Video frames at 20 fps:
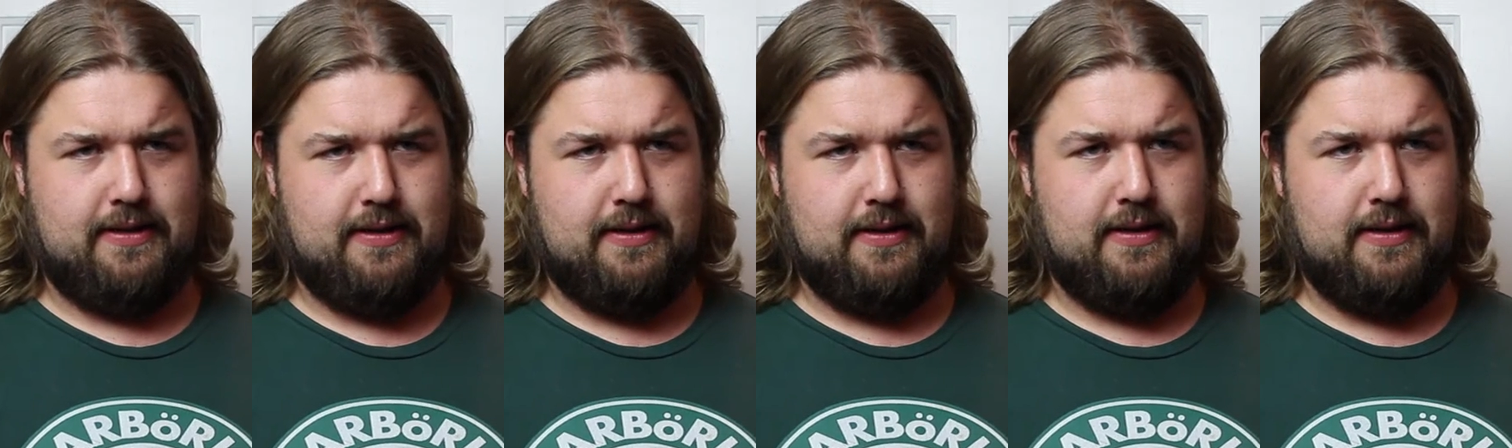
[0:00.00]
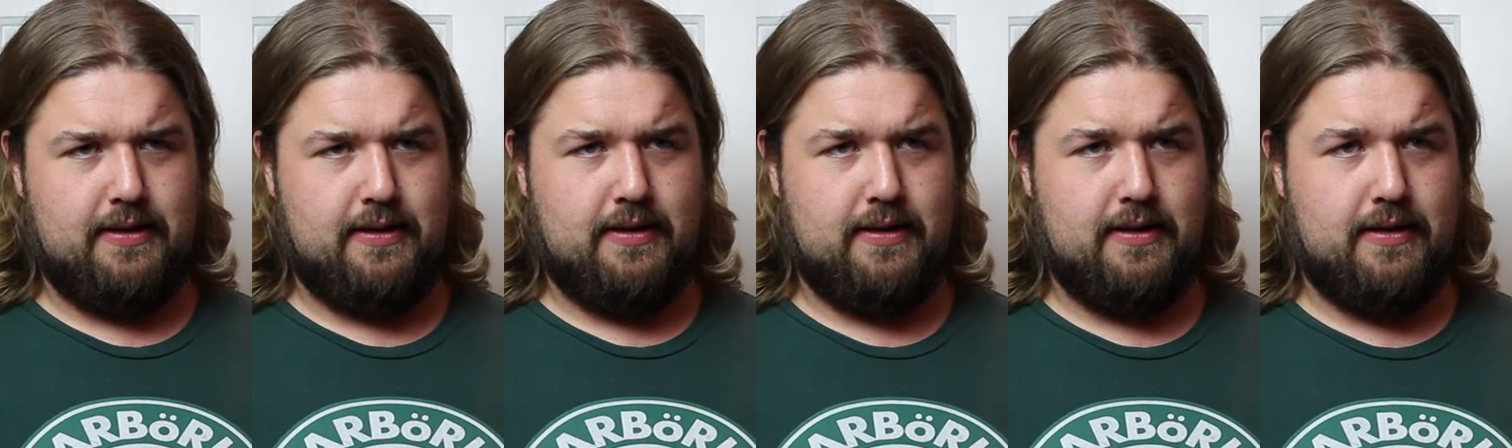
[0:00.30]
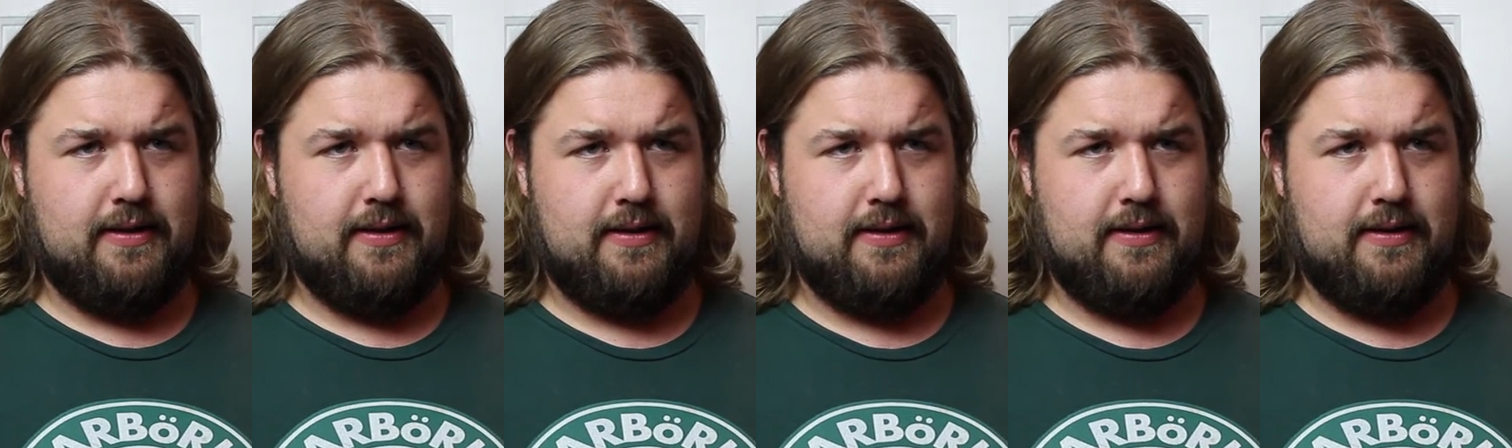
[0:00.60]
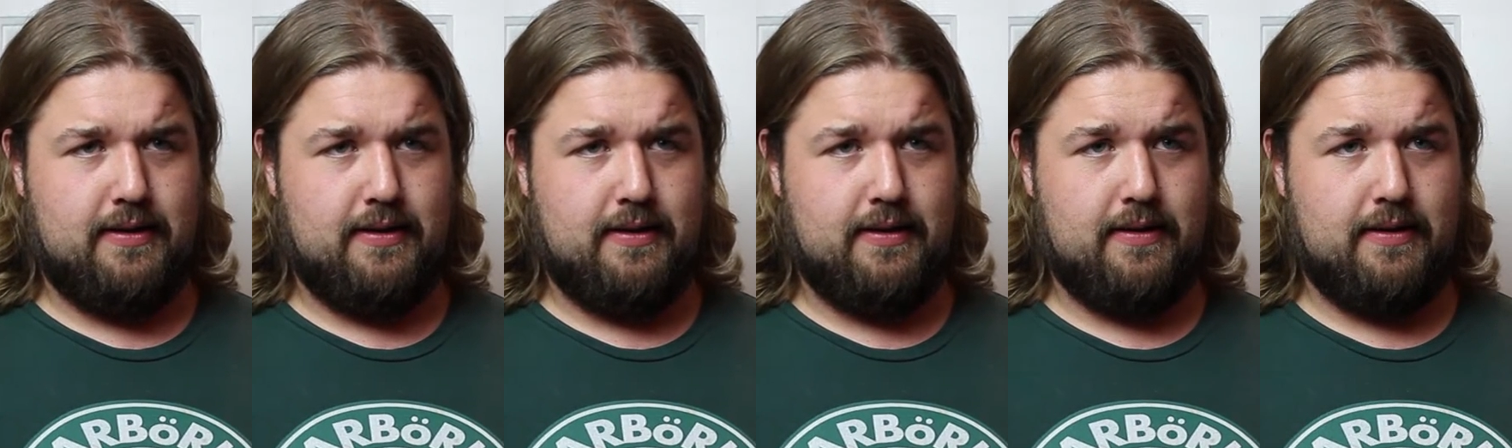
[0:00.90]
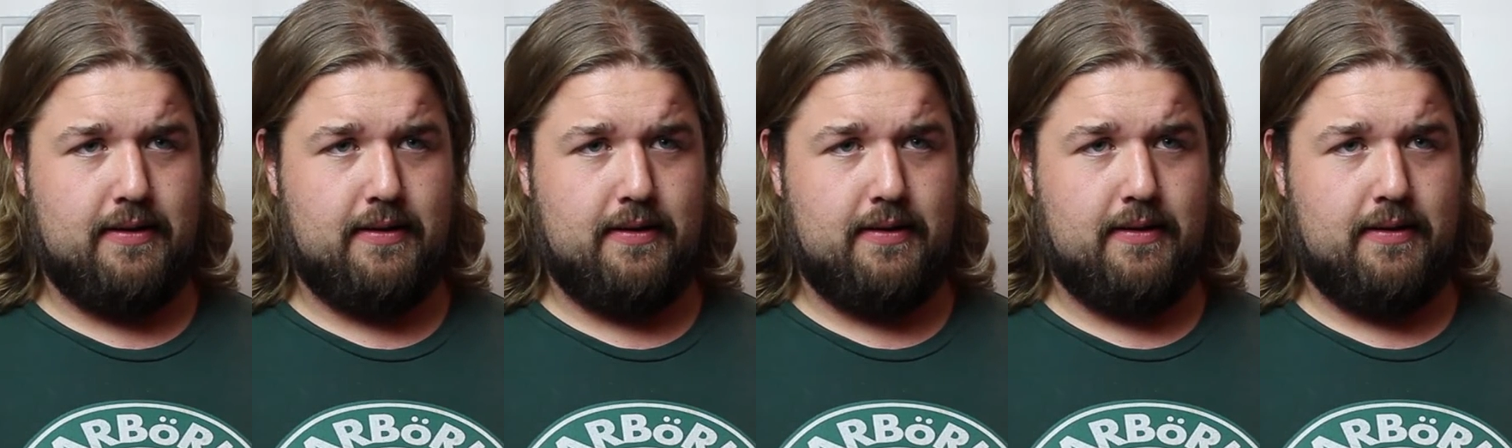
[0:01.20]
What does that mean?
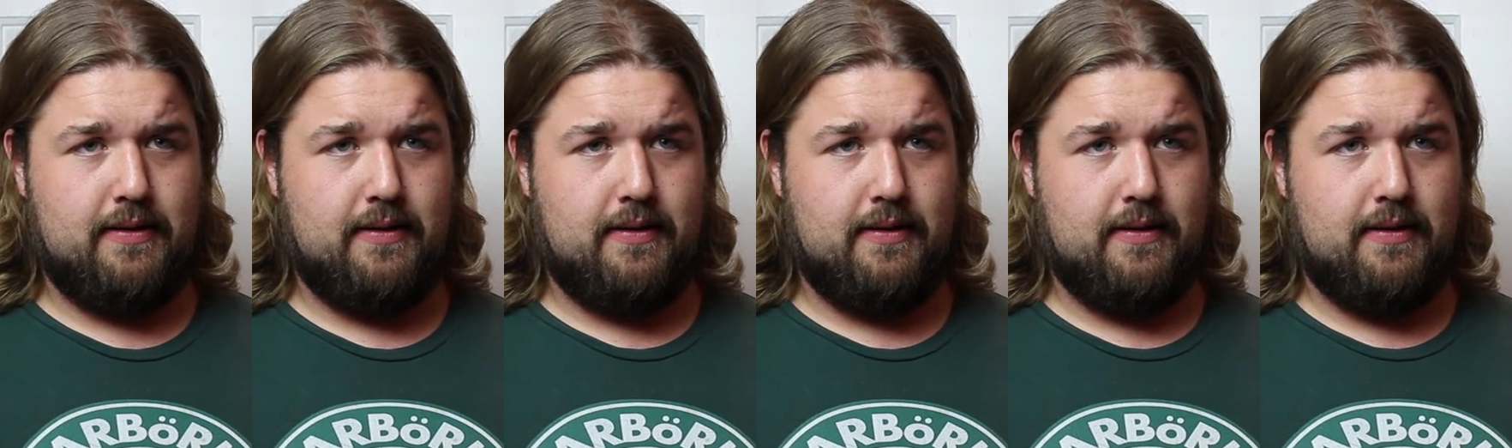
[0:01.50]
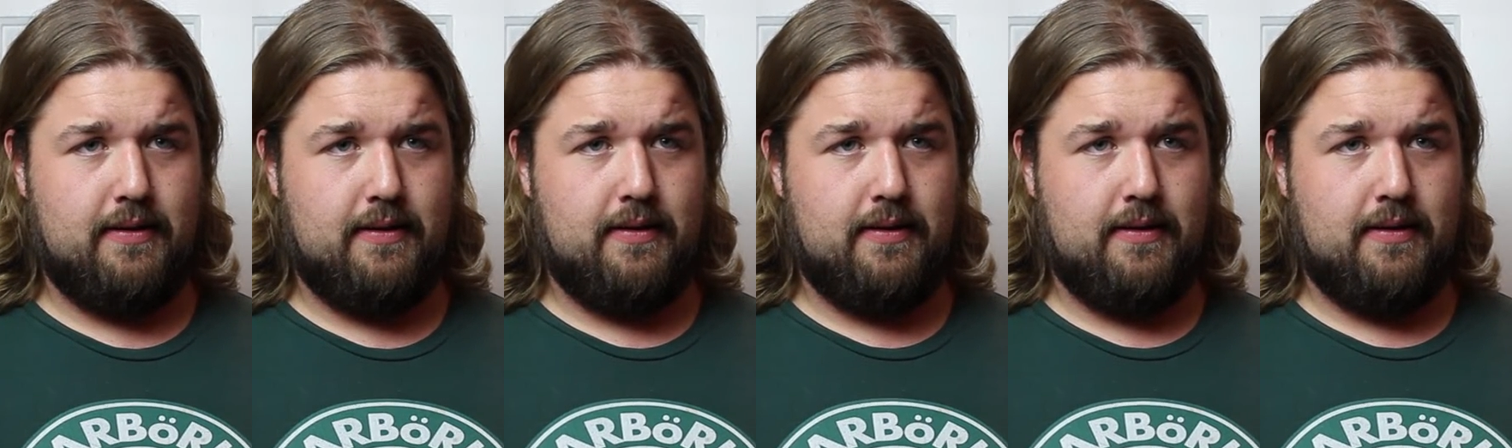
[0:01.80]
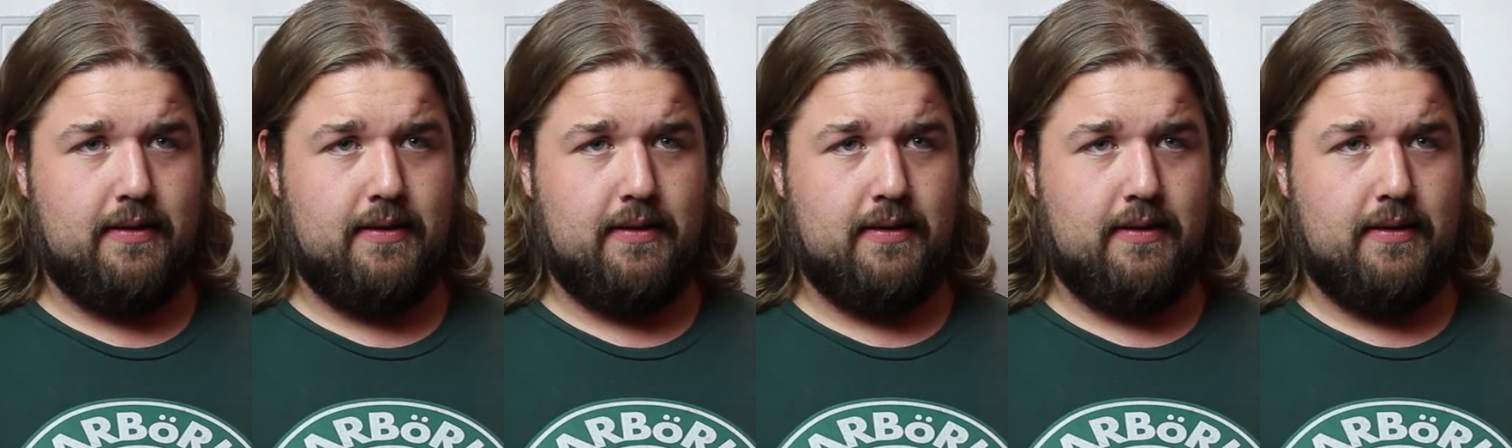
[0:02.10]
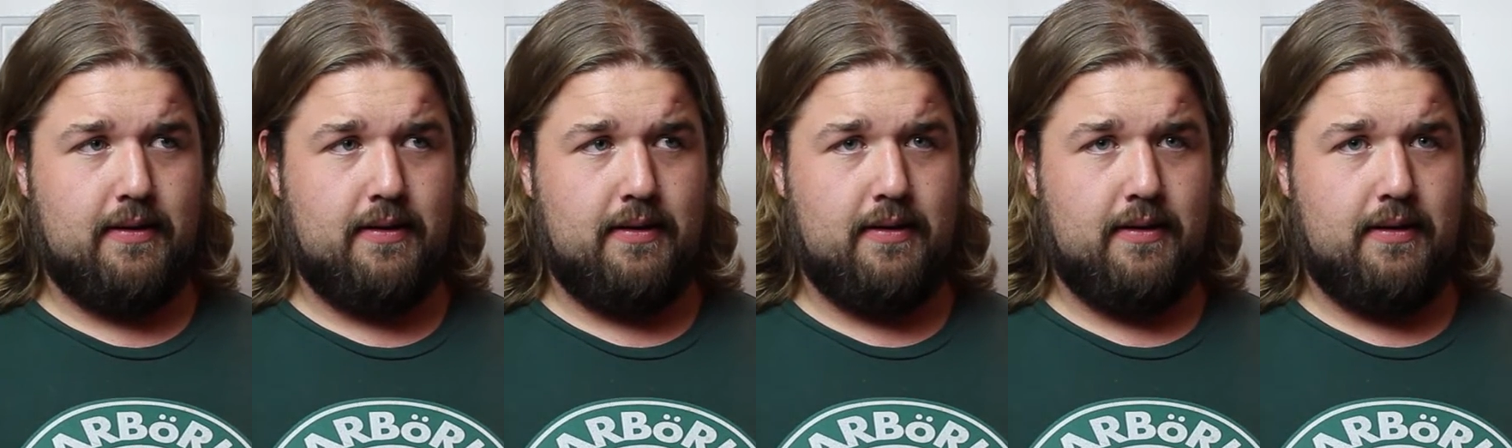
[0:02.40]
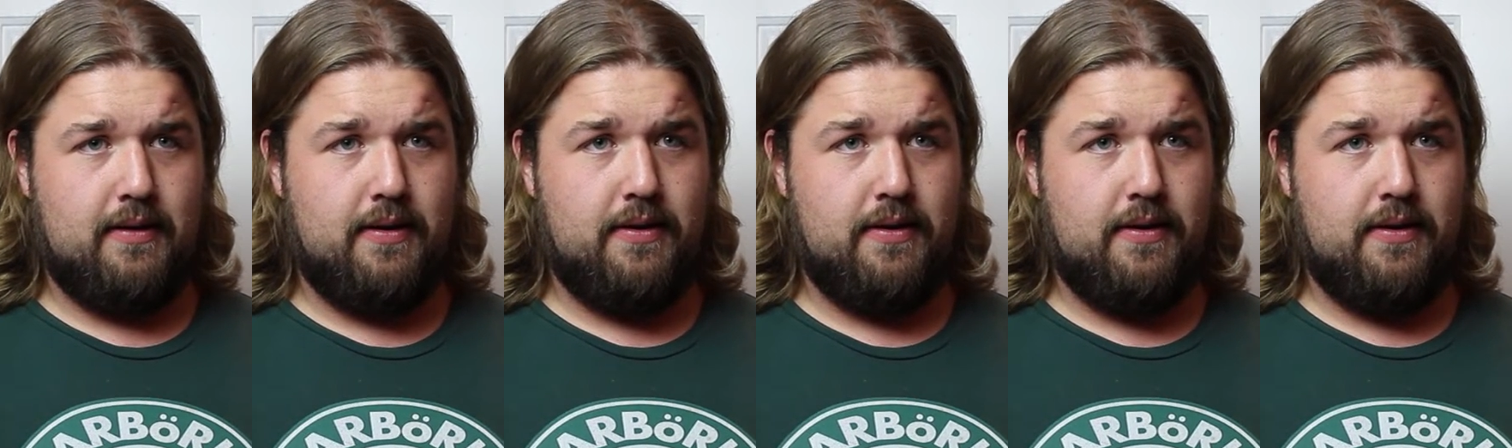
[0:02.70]
They want to buy the fox?